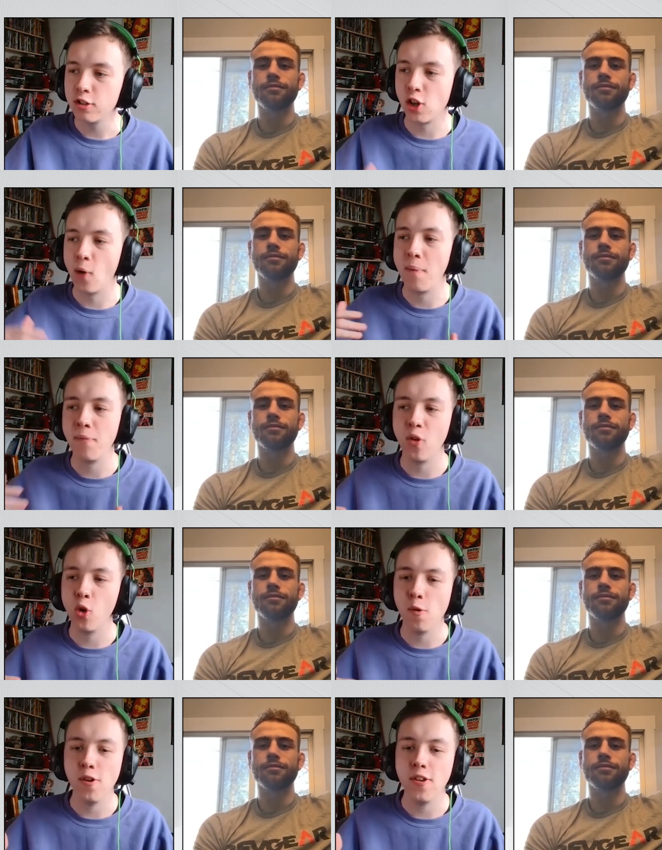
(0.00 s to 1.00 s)
Speaker 1: going
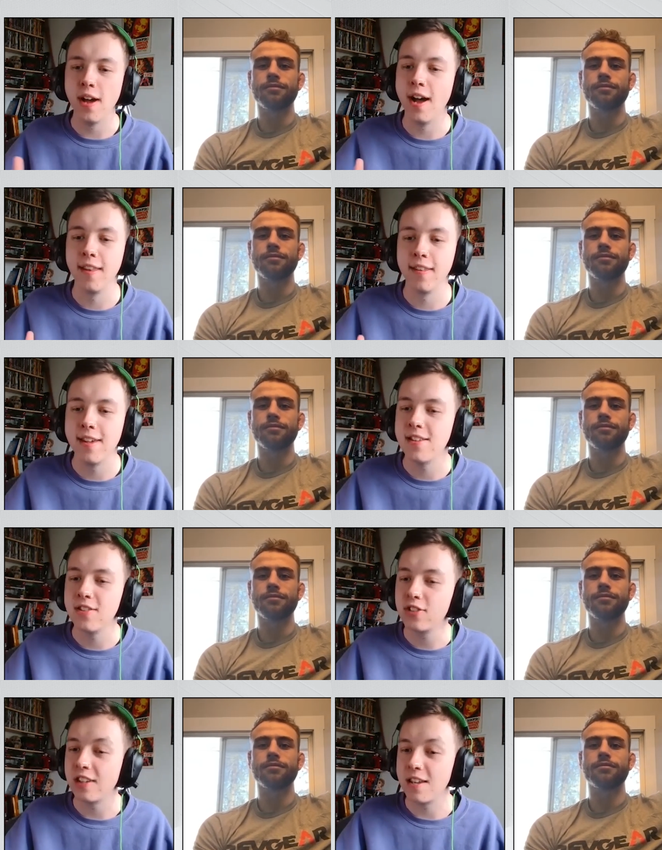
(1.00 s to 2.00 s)
forward. And it
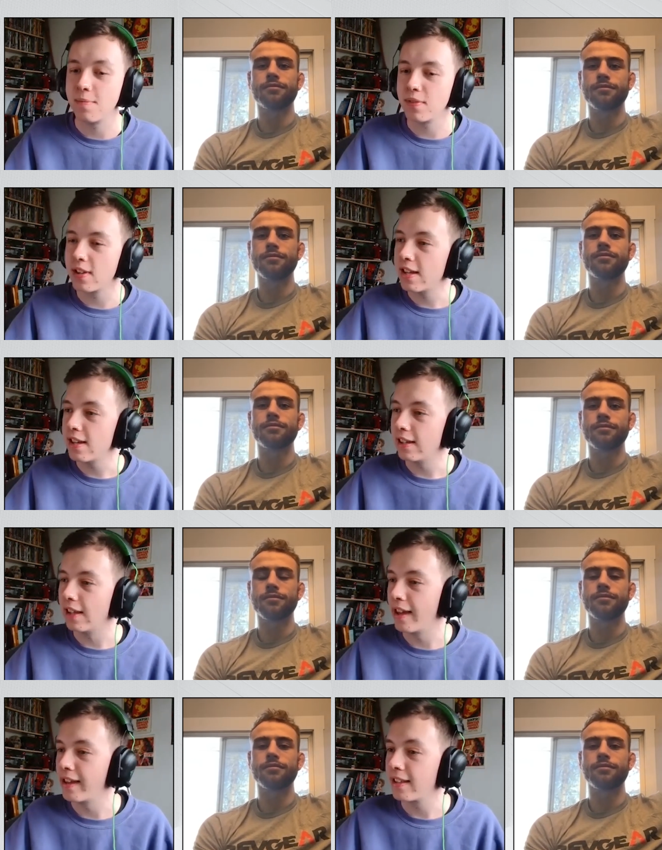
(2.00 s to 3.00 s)
seemed
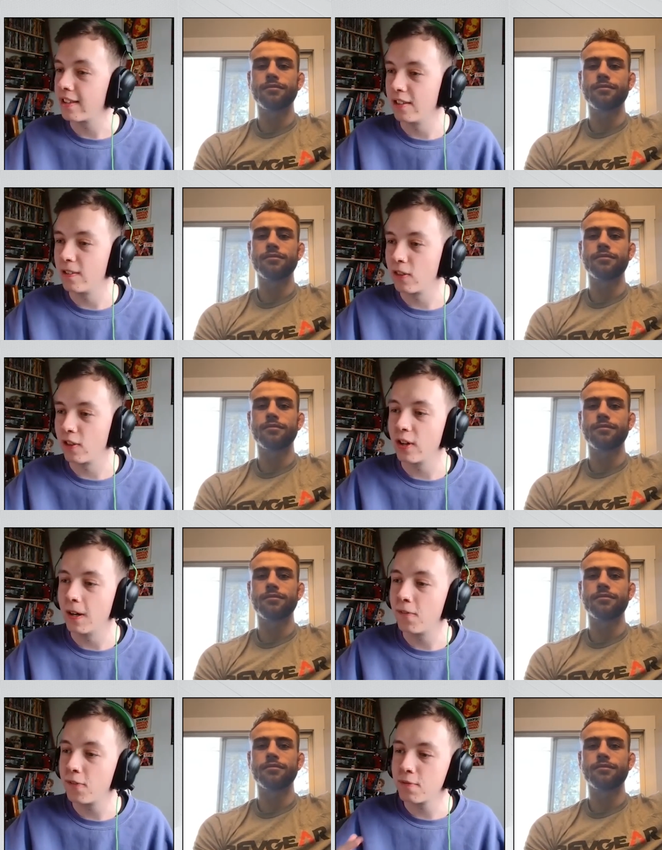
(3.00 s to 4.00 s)
like the the
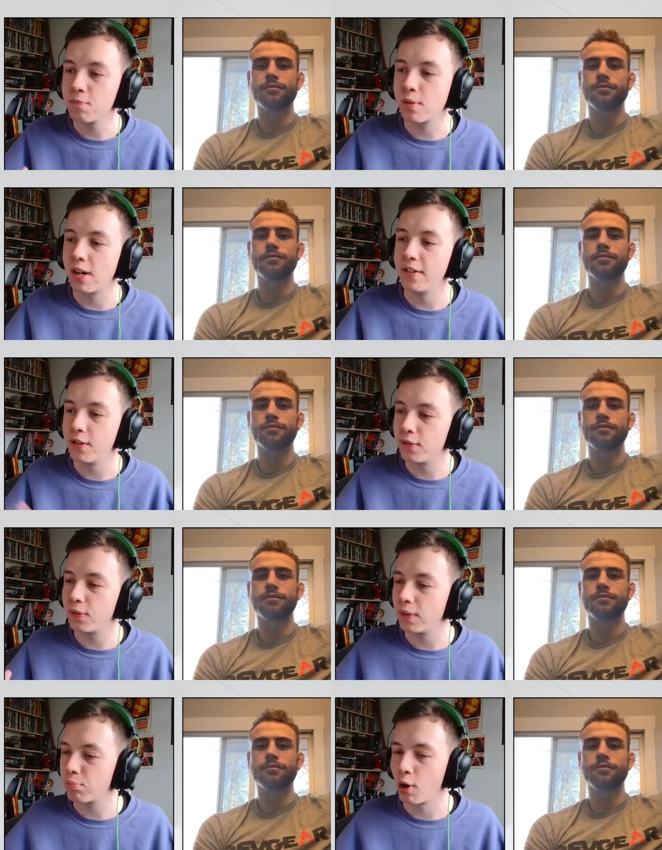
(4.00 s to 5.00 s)
TUF kind
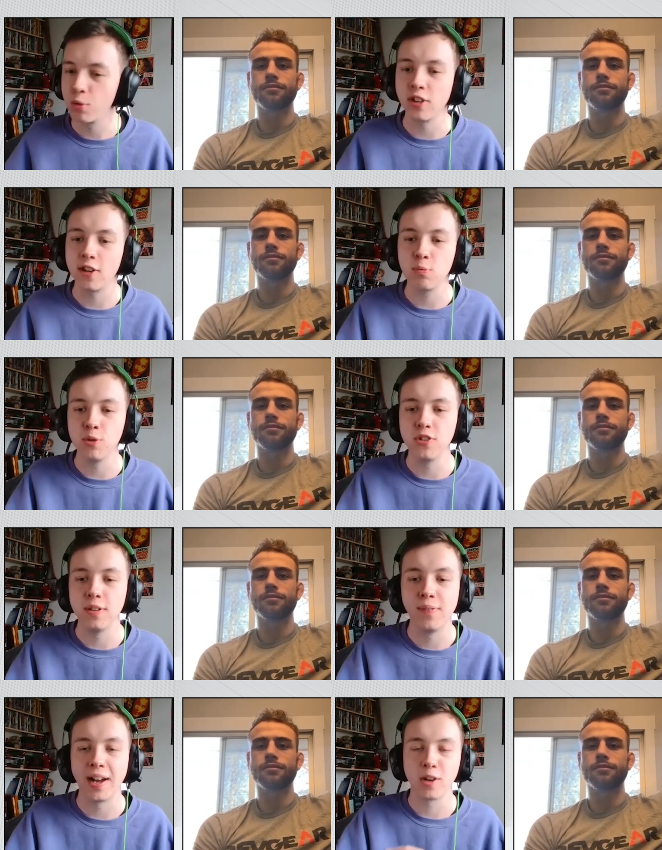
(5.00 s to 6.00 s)
of process was
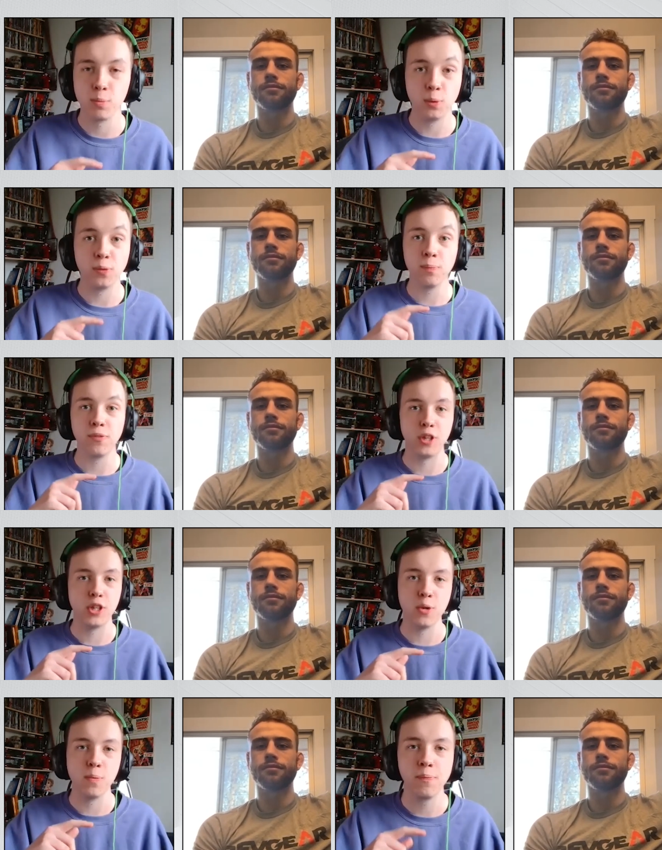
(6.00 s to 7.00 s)
invaluable for
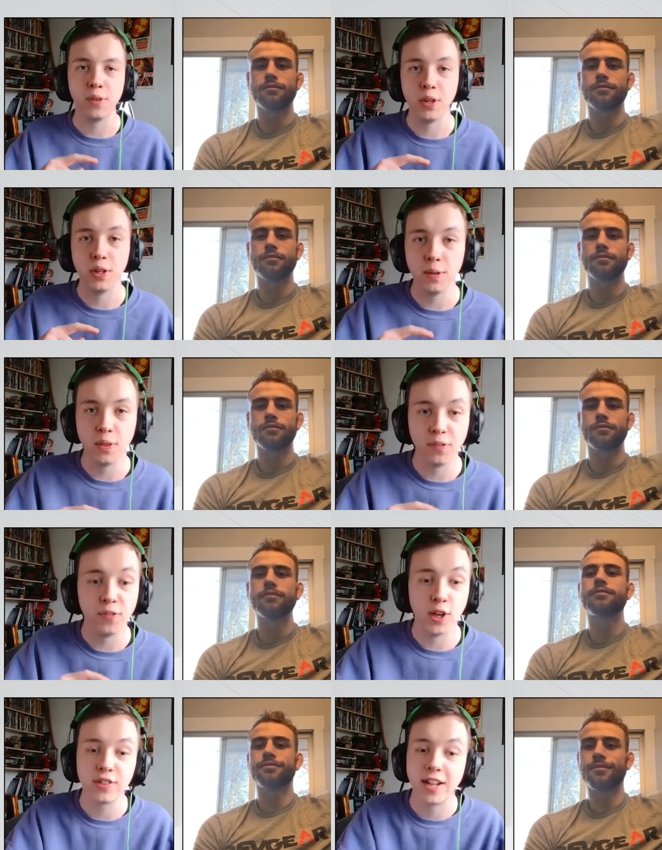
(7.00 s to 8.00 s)
you for the the
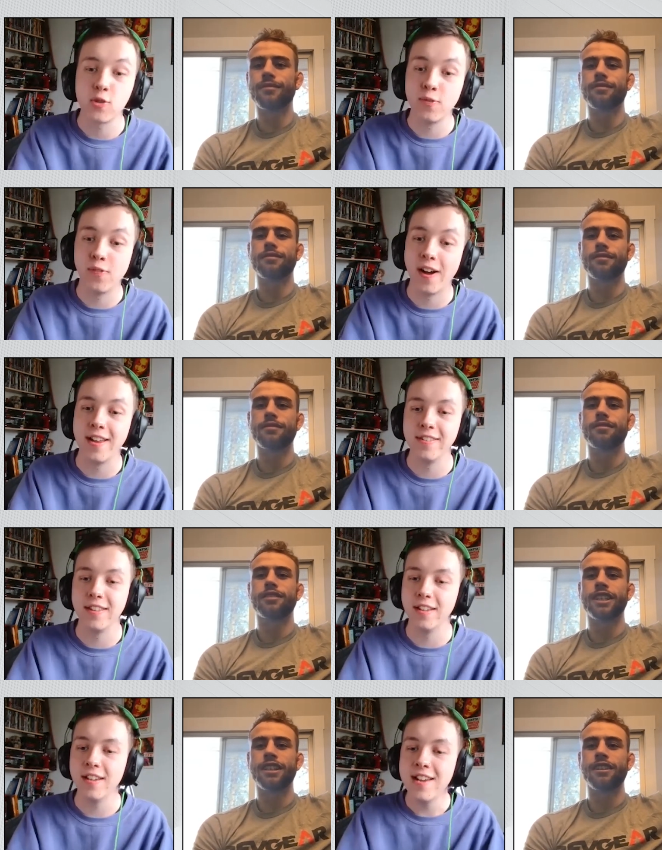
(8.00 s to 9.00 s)
first actual fight in
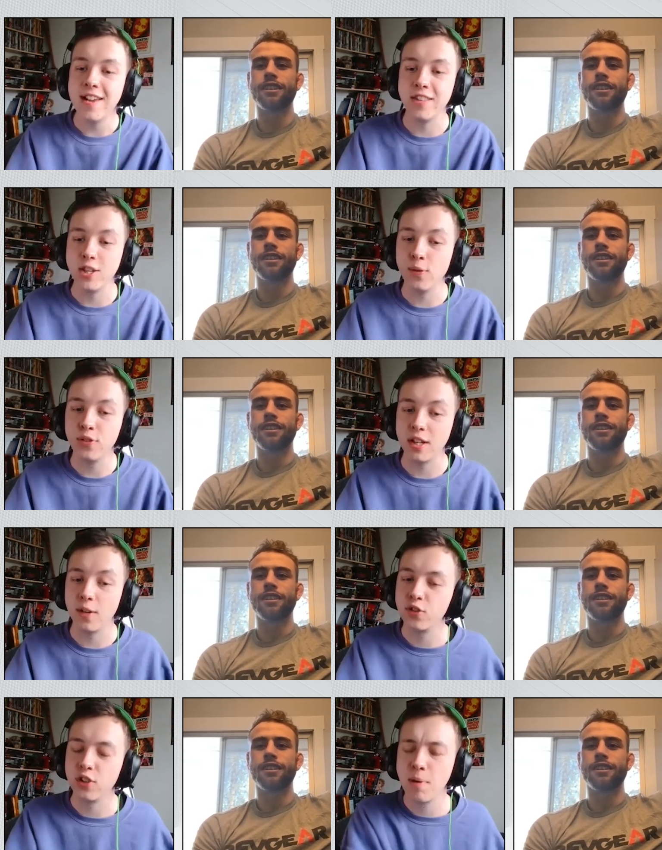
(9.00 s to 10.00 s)
the in the UFC?
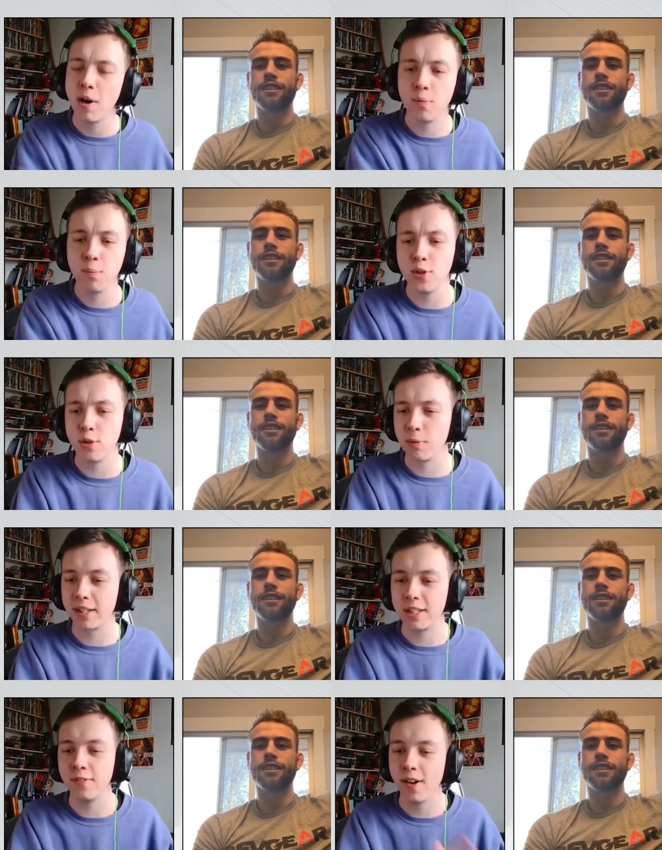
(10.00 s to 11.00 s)
Obviously, apart from the the
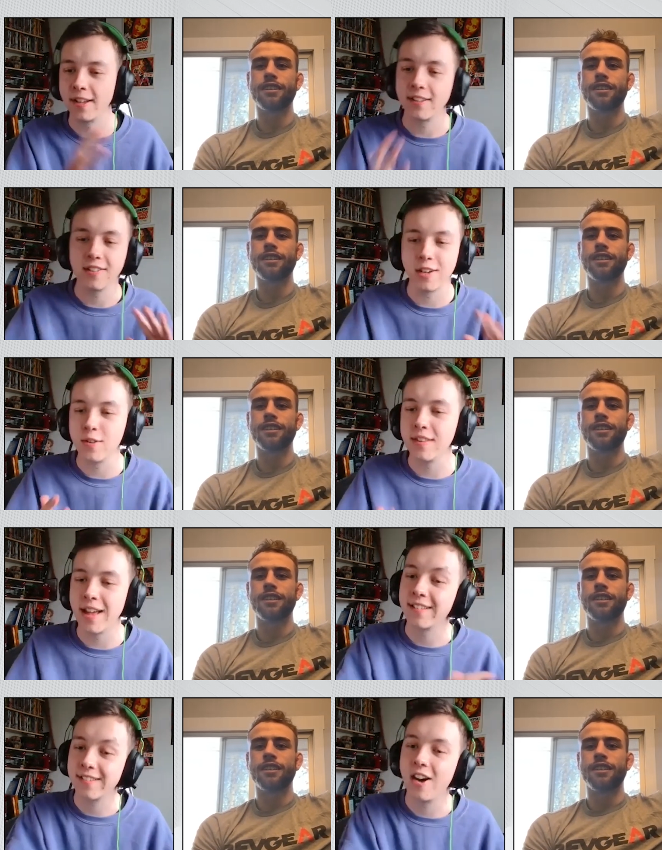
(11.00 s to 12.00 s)
Ricky fight, because I know
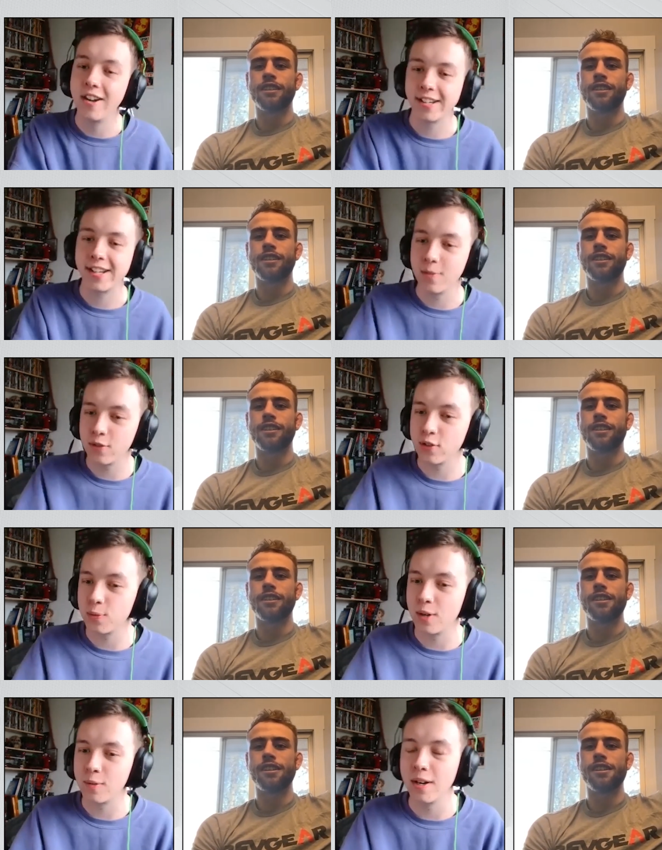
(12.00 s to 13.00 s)
that kind of counts as
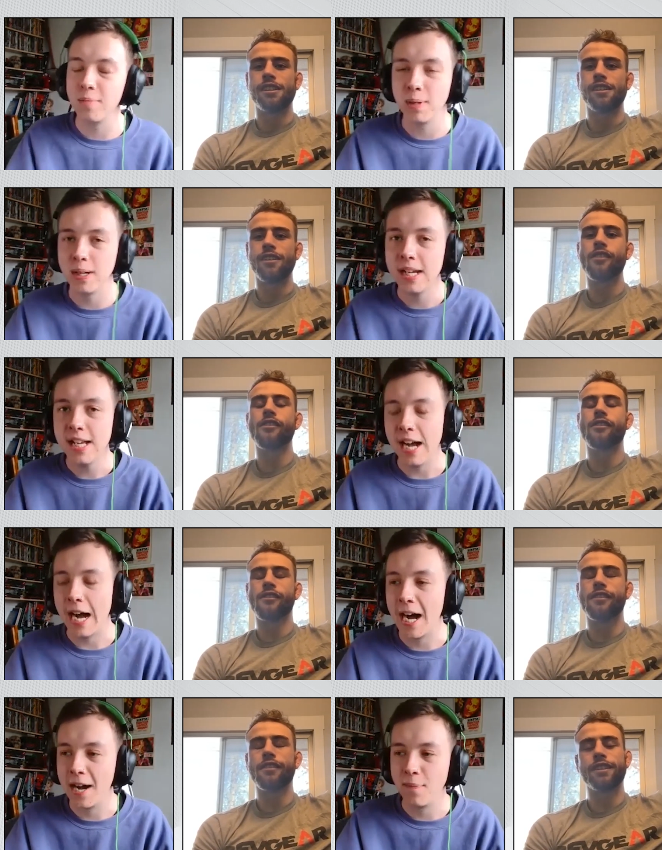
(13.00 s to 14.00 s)
well, right? But
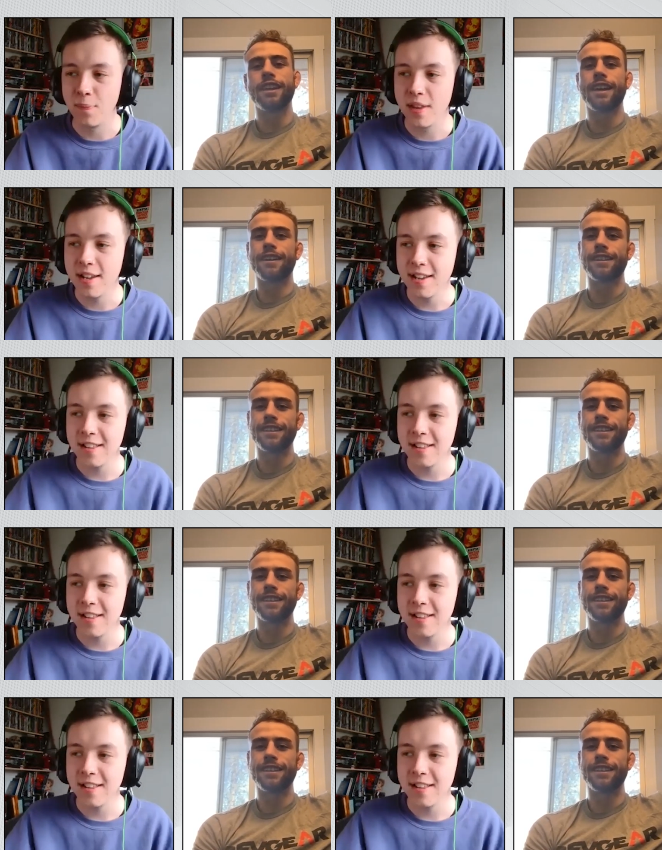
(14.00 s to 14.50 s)
um, yeah.